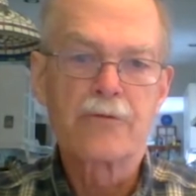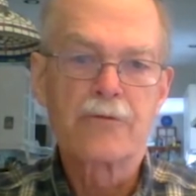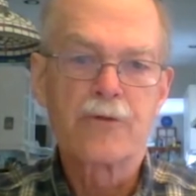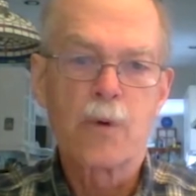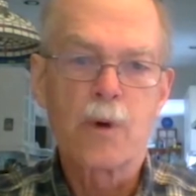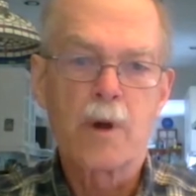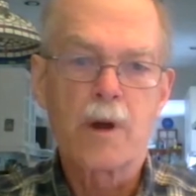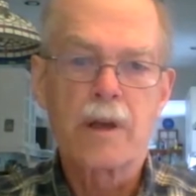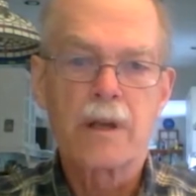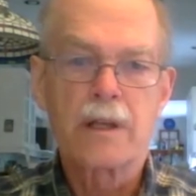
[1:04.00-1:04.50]

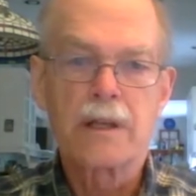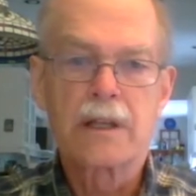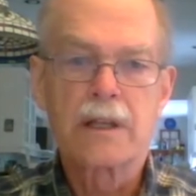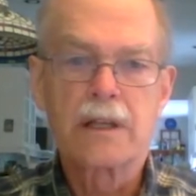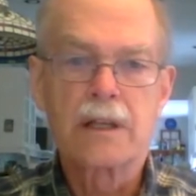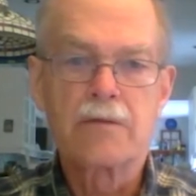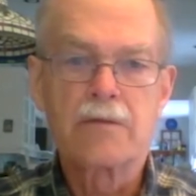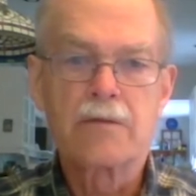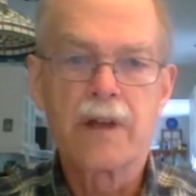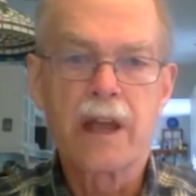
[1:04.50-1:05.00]
for it in
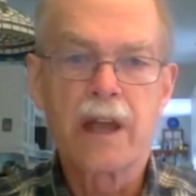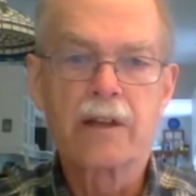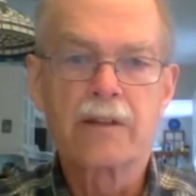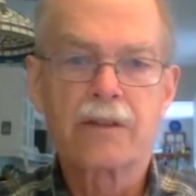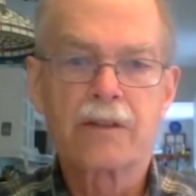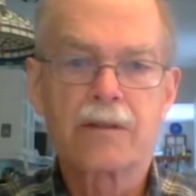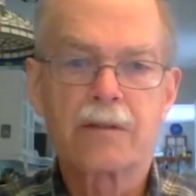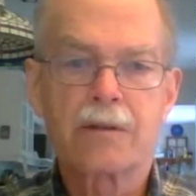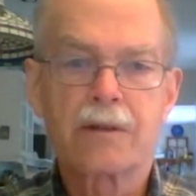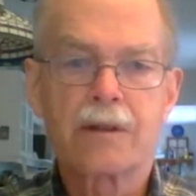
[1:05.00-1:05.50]

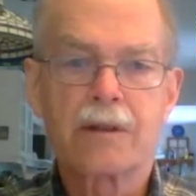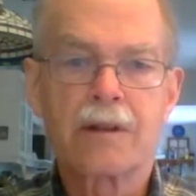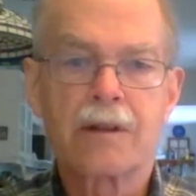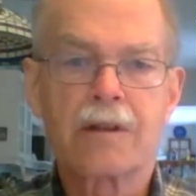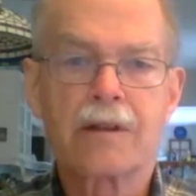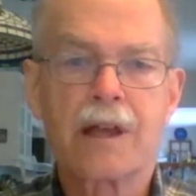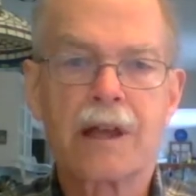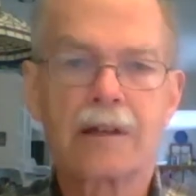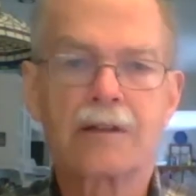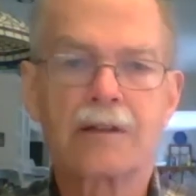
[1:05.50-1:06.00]
advance.
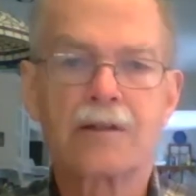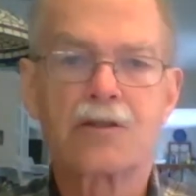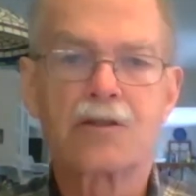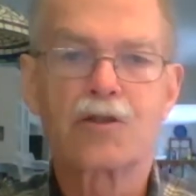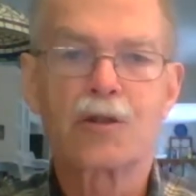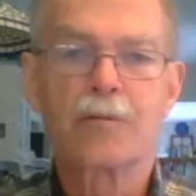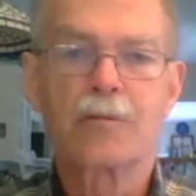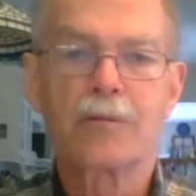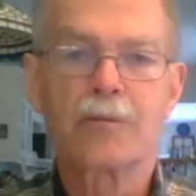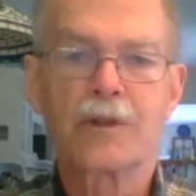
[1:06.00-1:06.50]
That
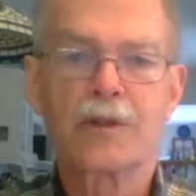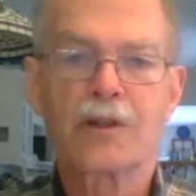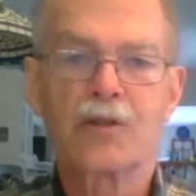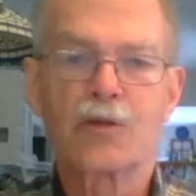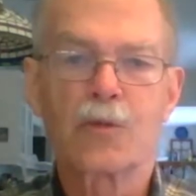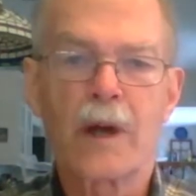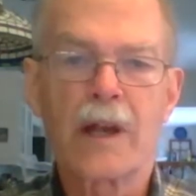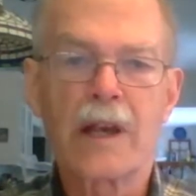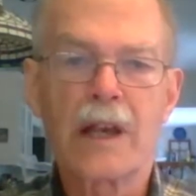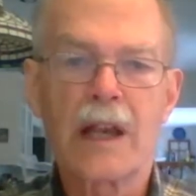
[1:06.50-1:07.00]
shouldn't
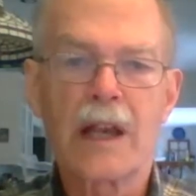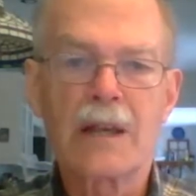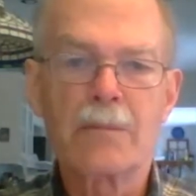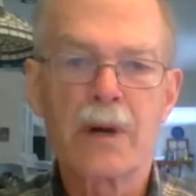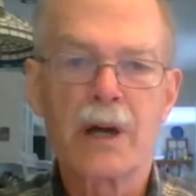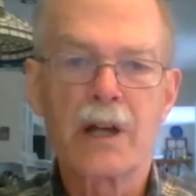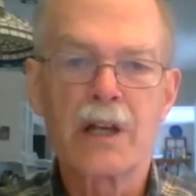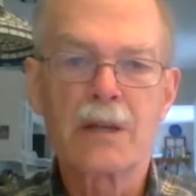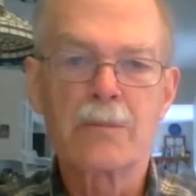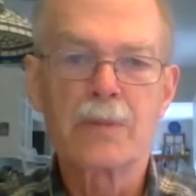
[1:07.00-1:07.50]
dissuade
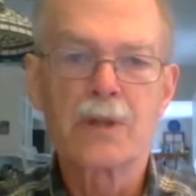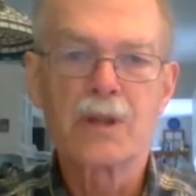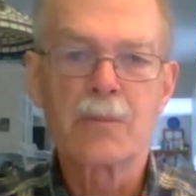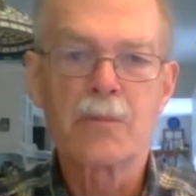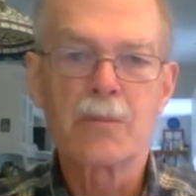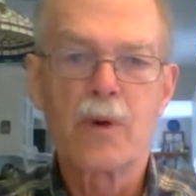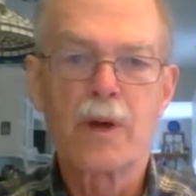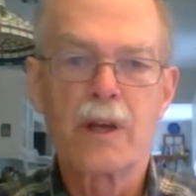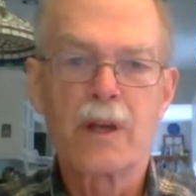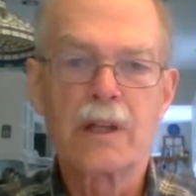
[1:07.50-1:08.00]
anybody, but the
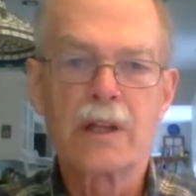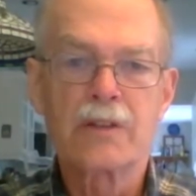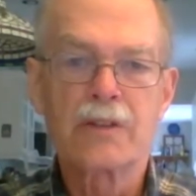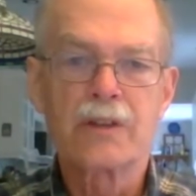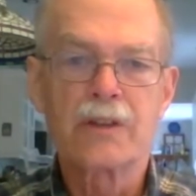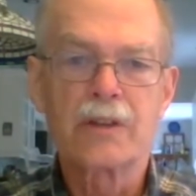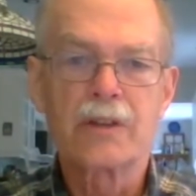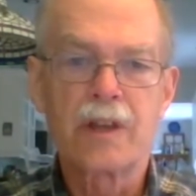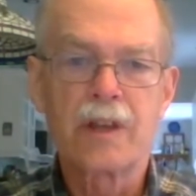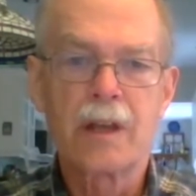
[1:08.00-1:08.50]
point is
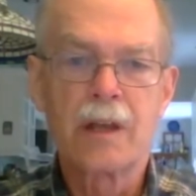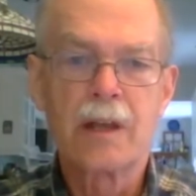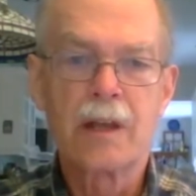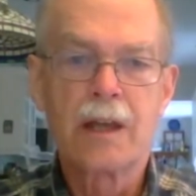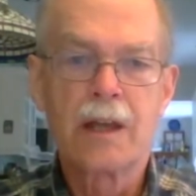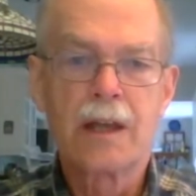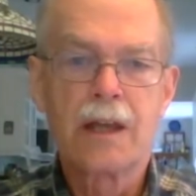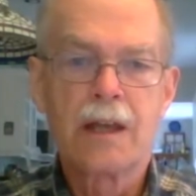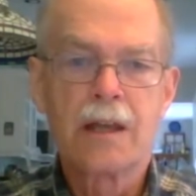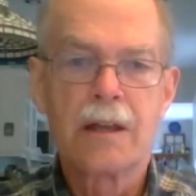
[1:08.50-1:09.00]

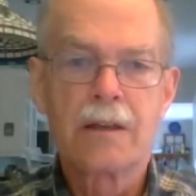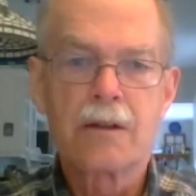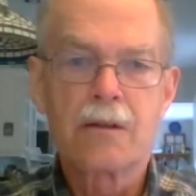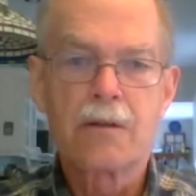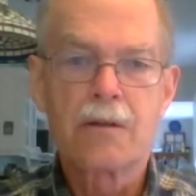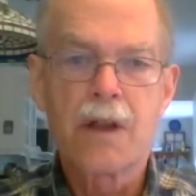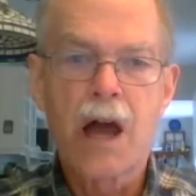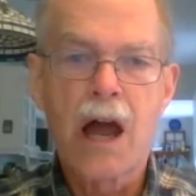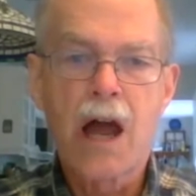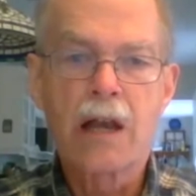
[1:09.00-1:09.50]
there are
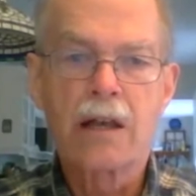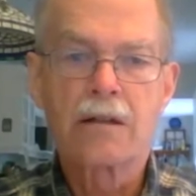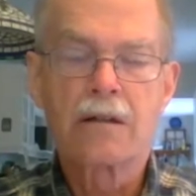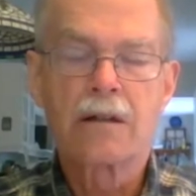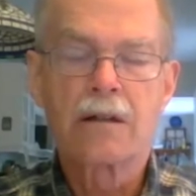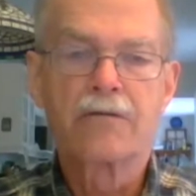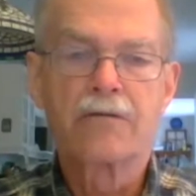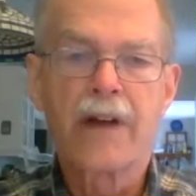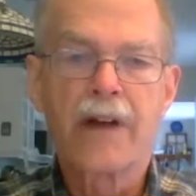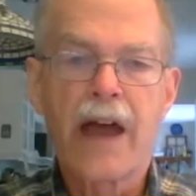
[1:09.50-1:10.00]
not
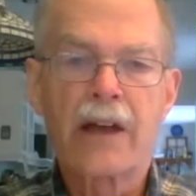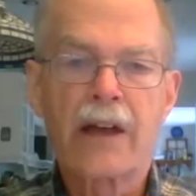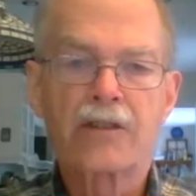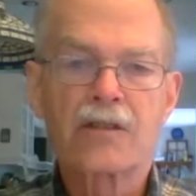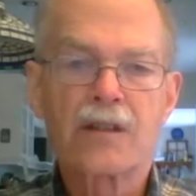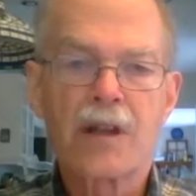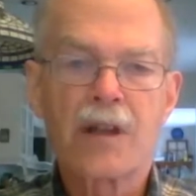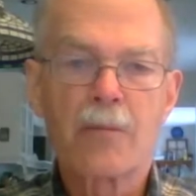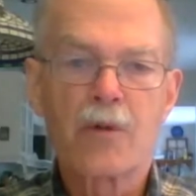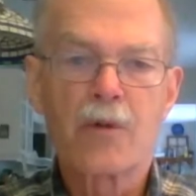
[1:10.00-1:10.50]
a
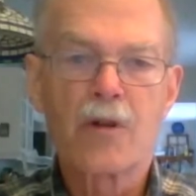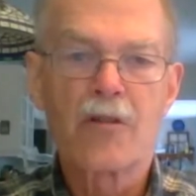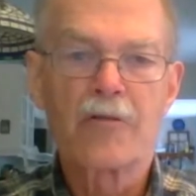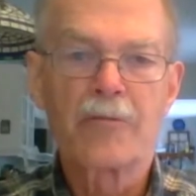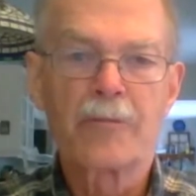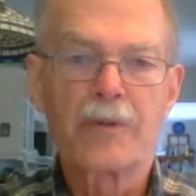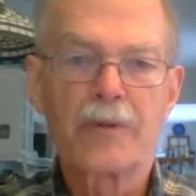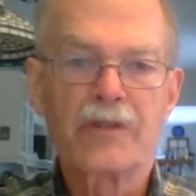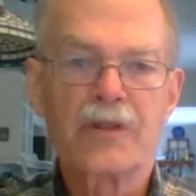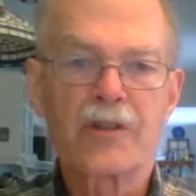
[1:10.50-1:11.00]
vast number of
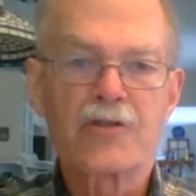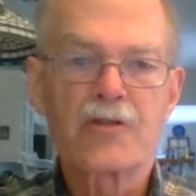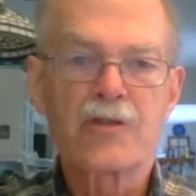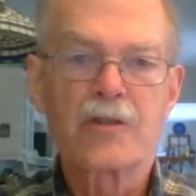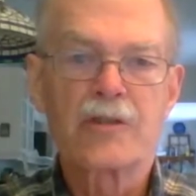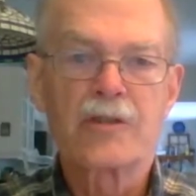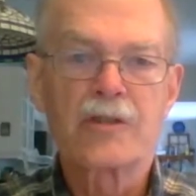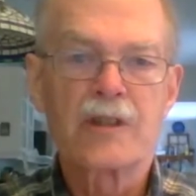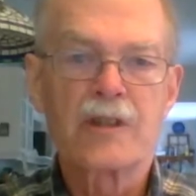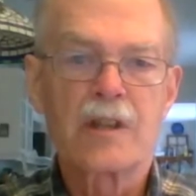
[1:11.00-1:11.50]

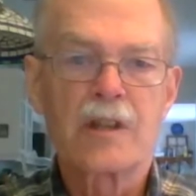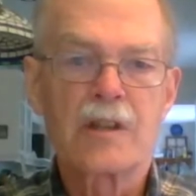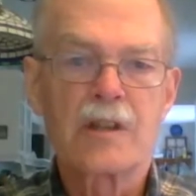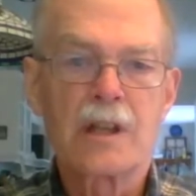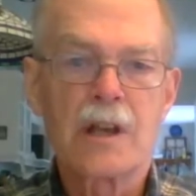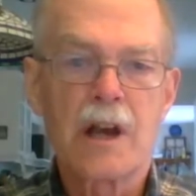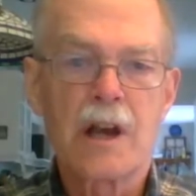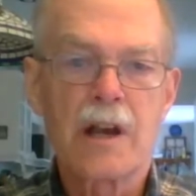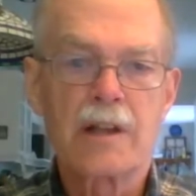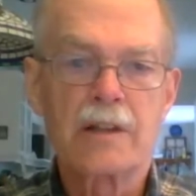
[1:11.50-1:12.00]
positions in the
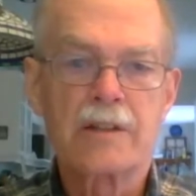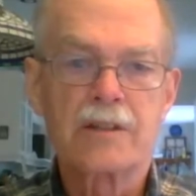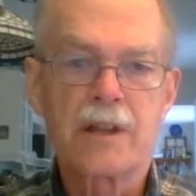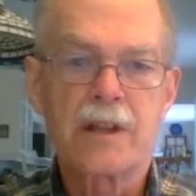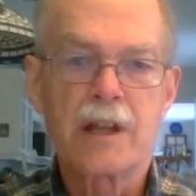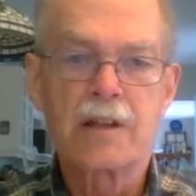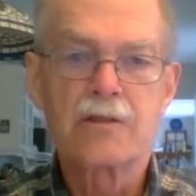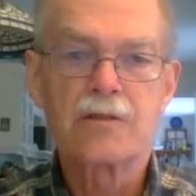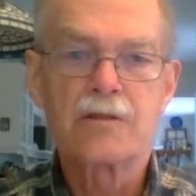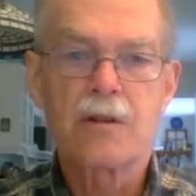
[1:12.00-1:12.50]
United
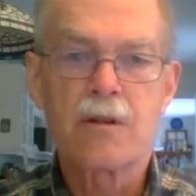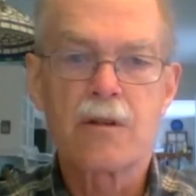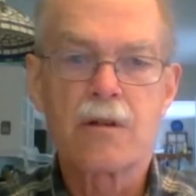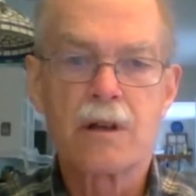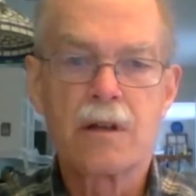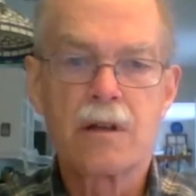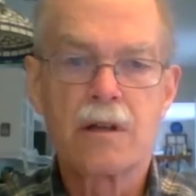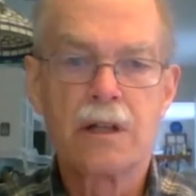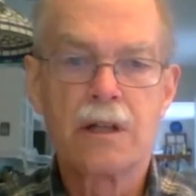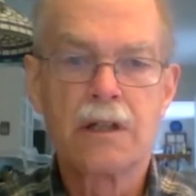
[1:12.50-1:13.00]
States or
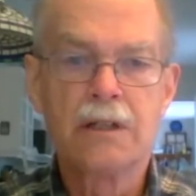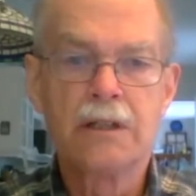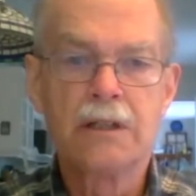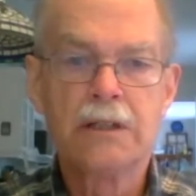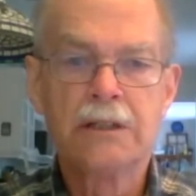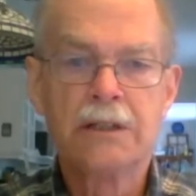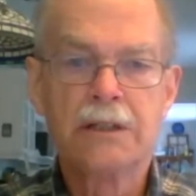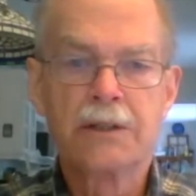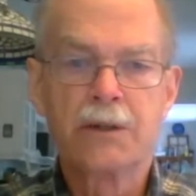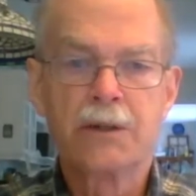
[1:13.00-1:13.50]

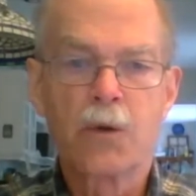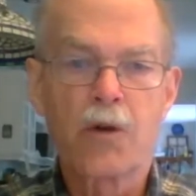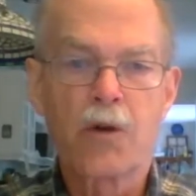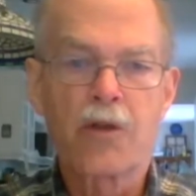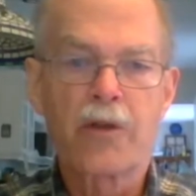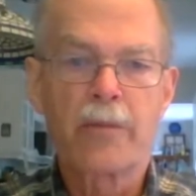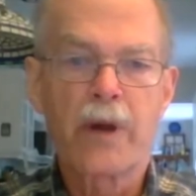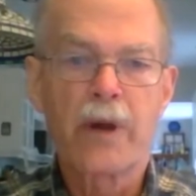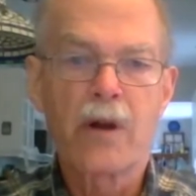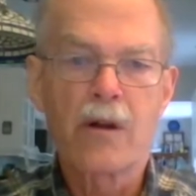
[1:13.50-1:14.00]
North
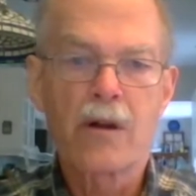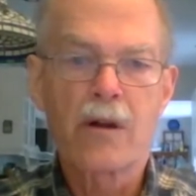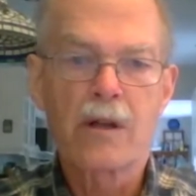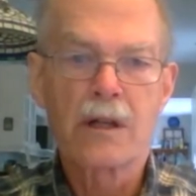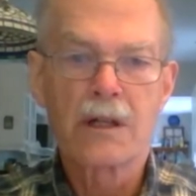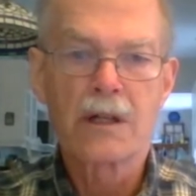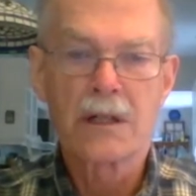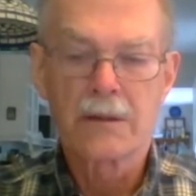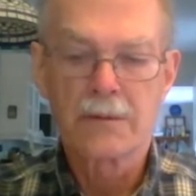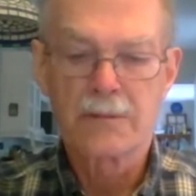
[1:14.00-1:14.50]

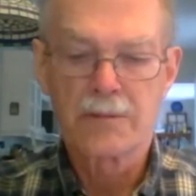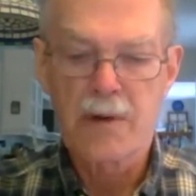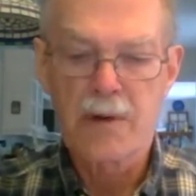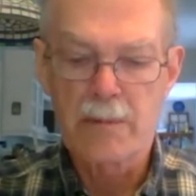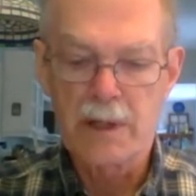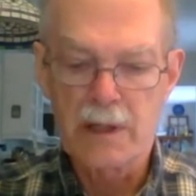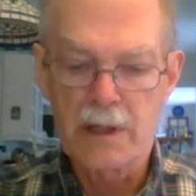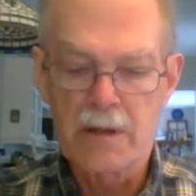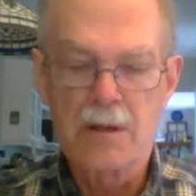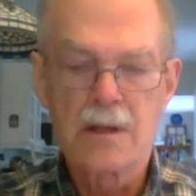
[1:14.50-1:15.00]
America,
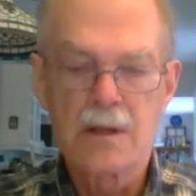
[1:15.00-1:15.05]
probably